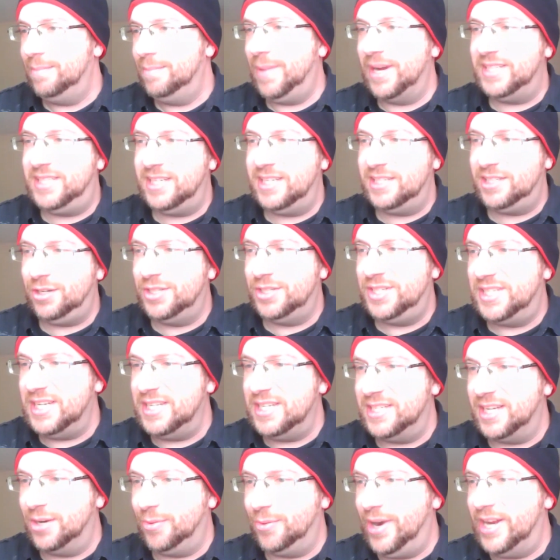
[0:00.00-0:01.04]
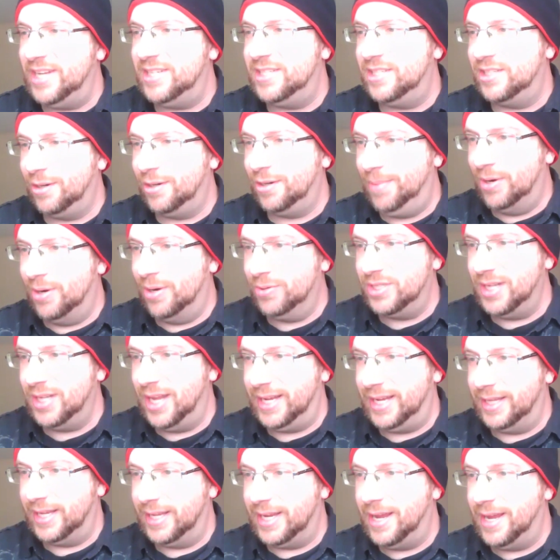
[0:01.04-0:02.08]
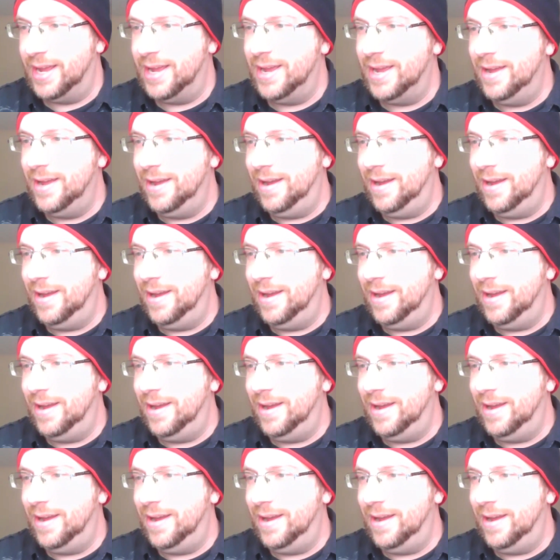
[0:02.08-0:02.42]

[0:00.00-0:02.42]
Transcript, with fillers: My sister sees it, raises her bow slightly.